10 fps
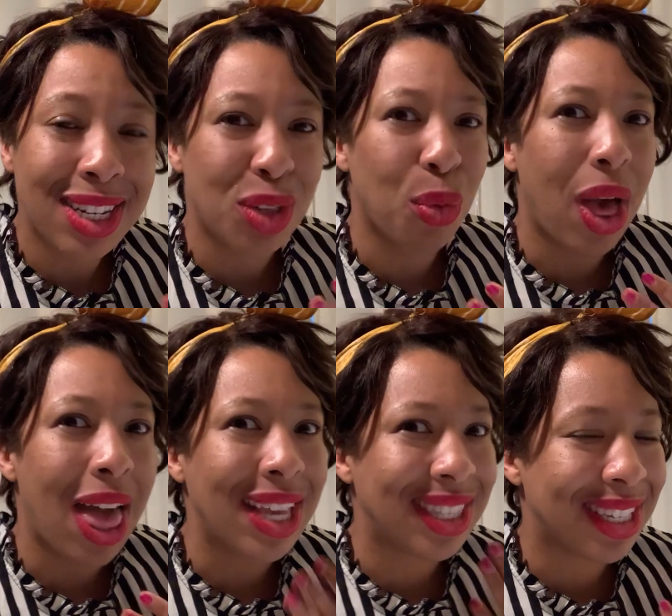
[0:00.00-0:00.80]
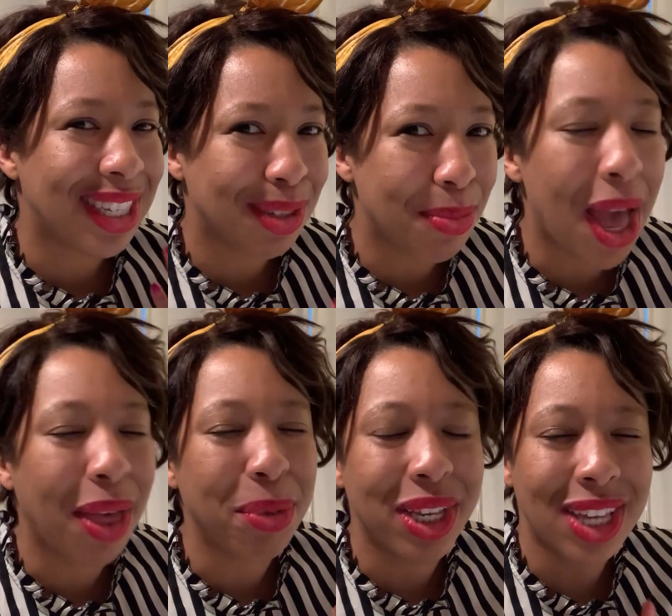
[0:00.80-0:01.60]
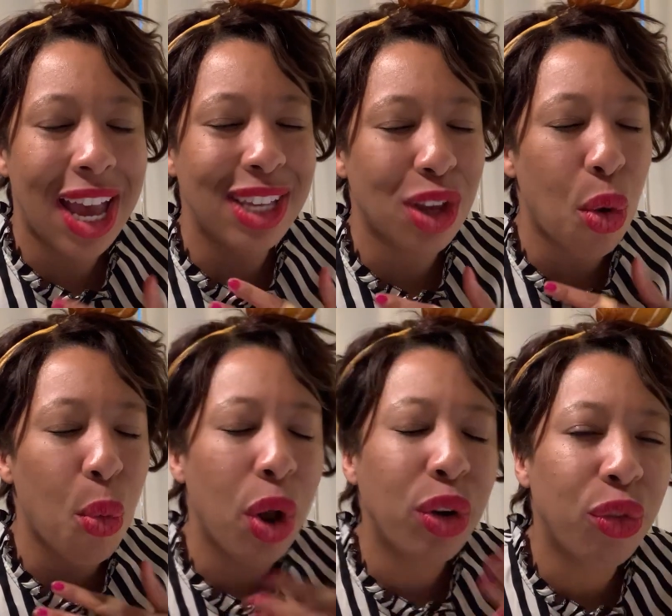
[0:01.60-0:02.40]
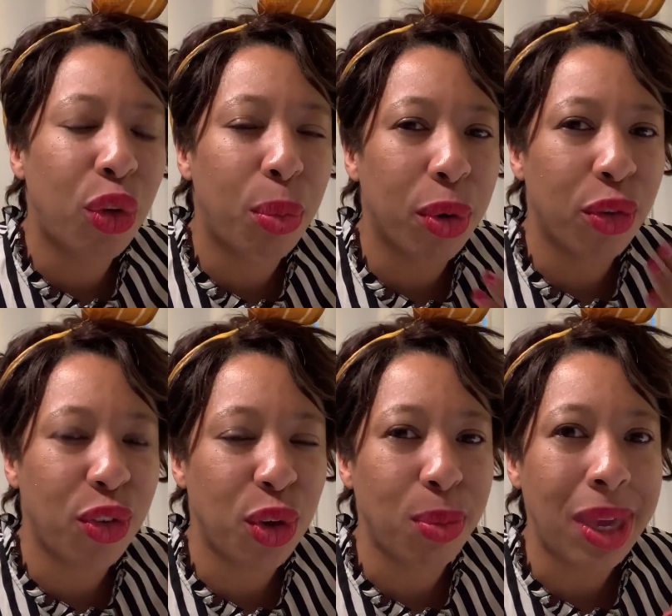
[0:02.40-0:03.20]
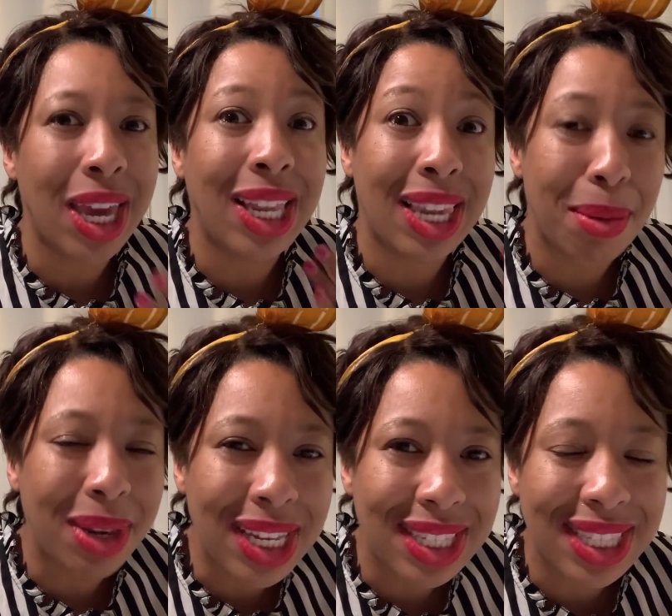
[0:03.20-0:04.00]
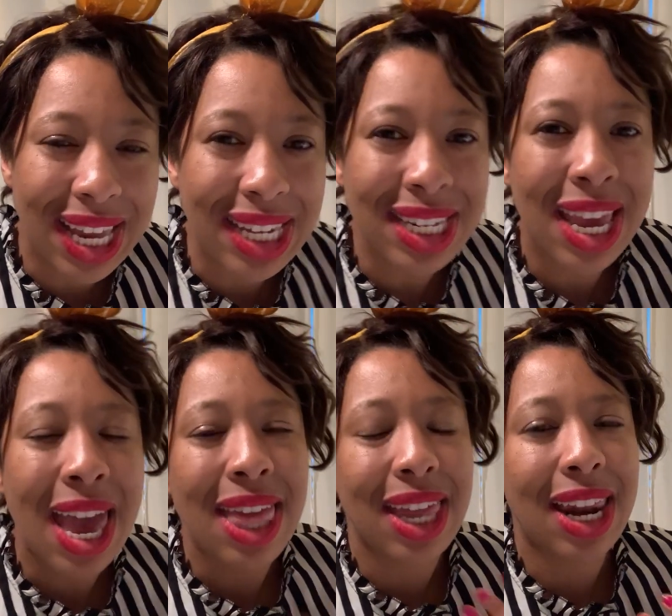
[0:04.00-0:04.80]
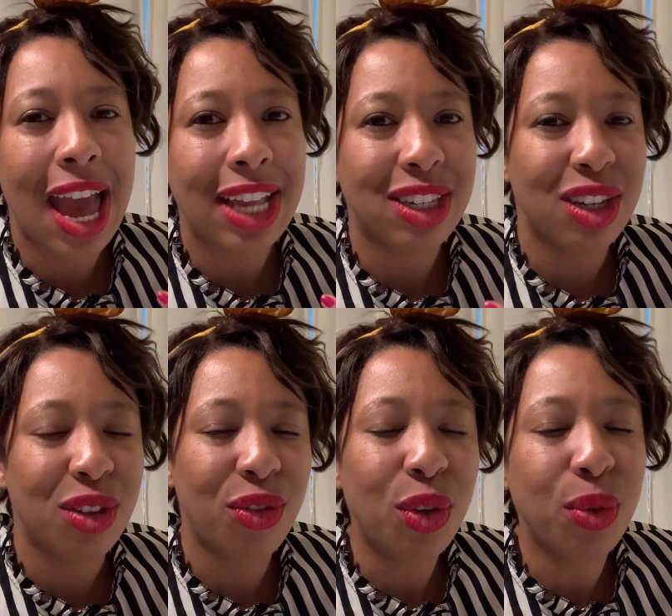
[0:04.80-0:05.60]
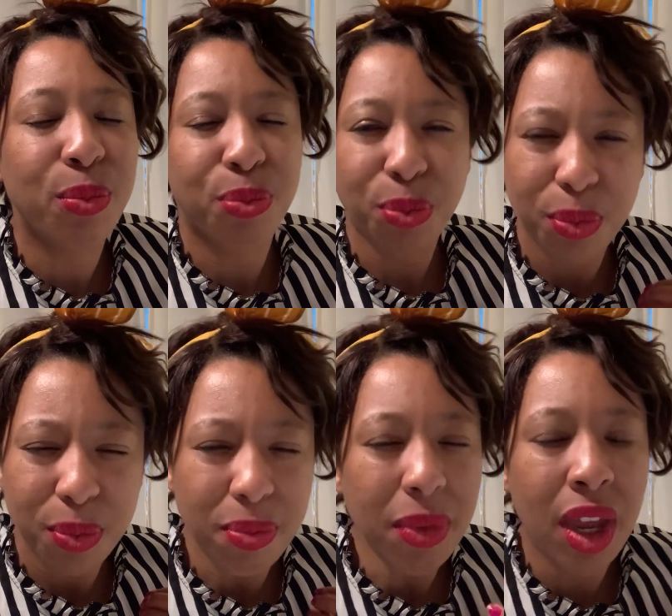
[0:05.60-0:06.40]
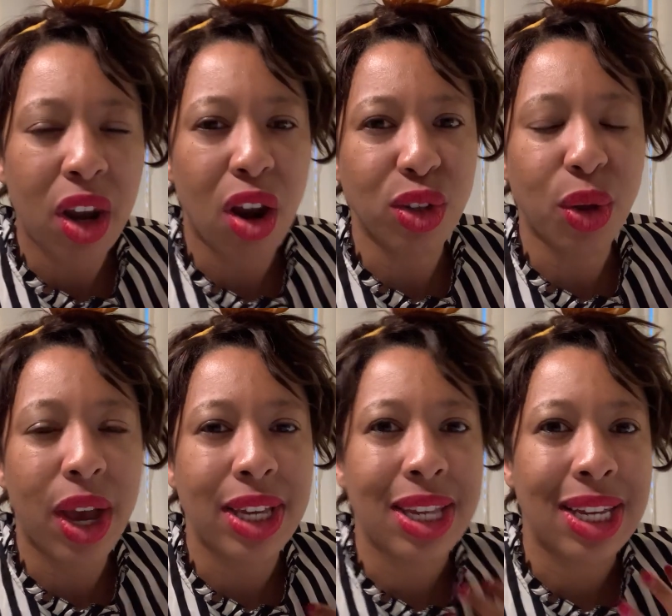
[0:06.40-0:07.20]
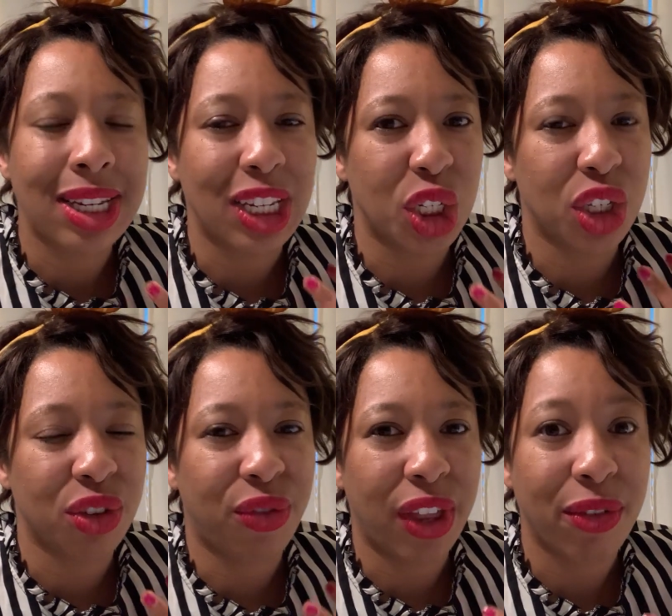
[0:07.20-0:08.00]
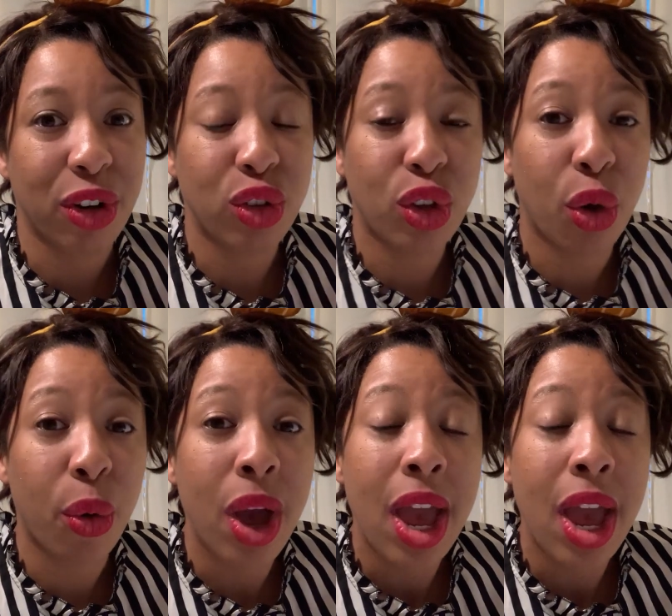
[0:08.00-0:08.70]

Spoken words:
as well as smell, because it has a wonderful perfumey lemony scent that it adds to the food. And it also has a delicious flavor. So